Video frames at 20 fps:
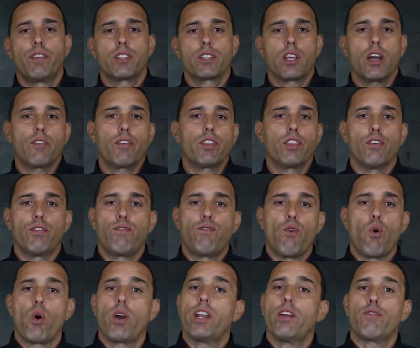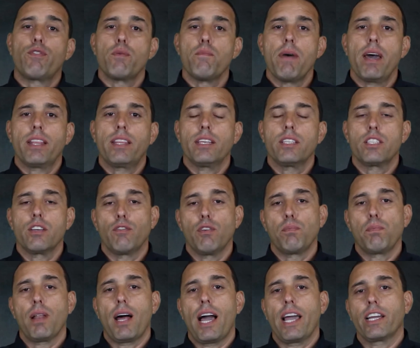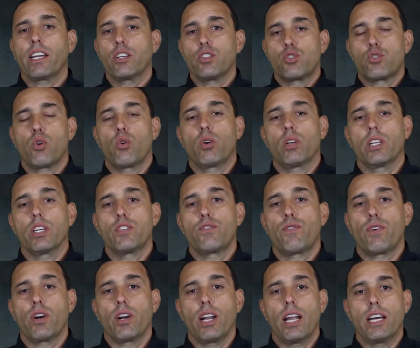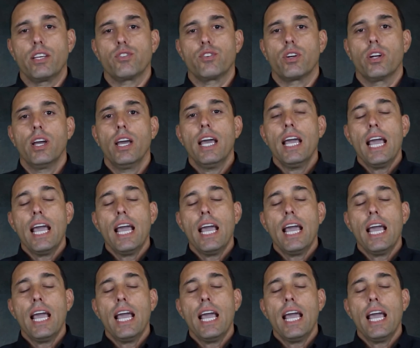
discovered the 4 different methods of applying control-release fertilizer,